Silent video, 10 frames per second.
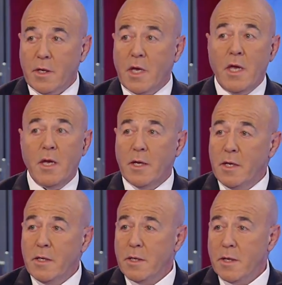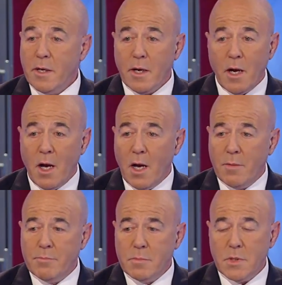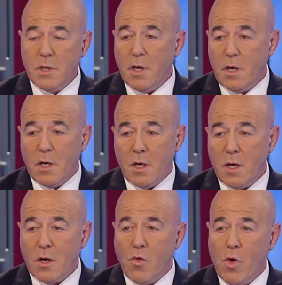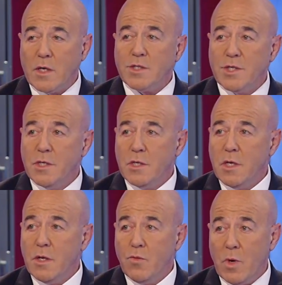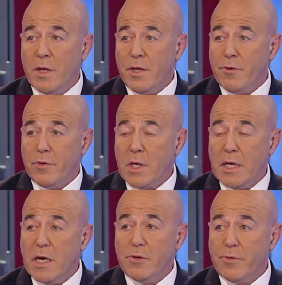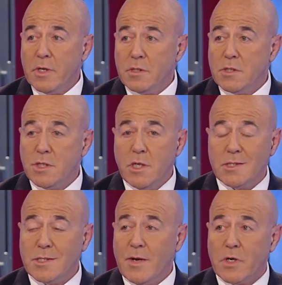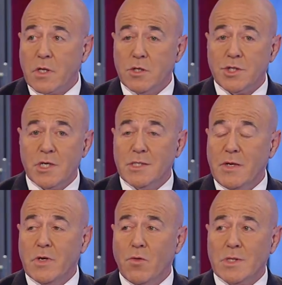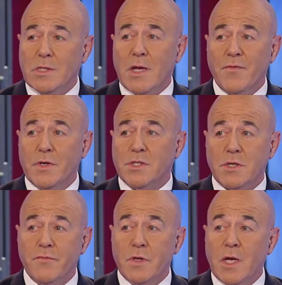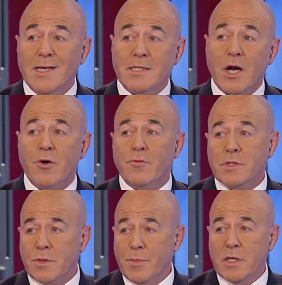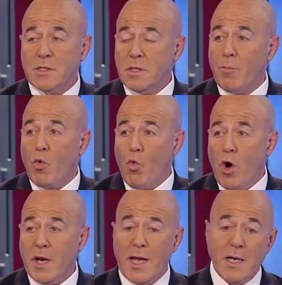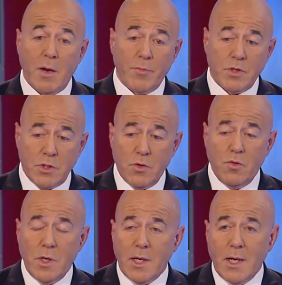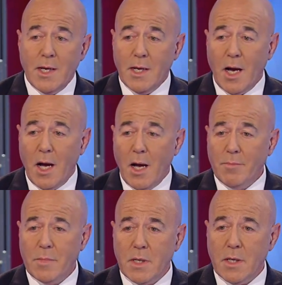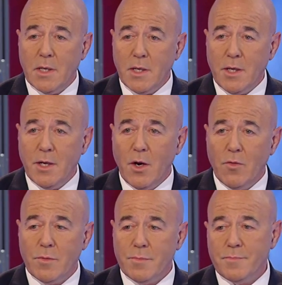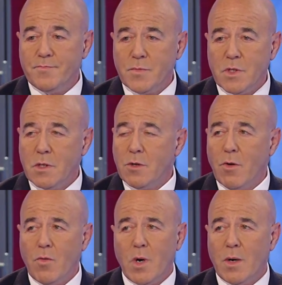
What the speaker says: kid a question and they're really ignorant. She doesn't have a clue. She doesn't even know what the definition of terrorism is, #1. And #2, you know, grow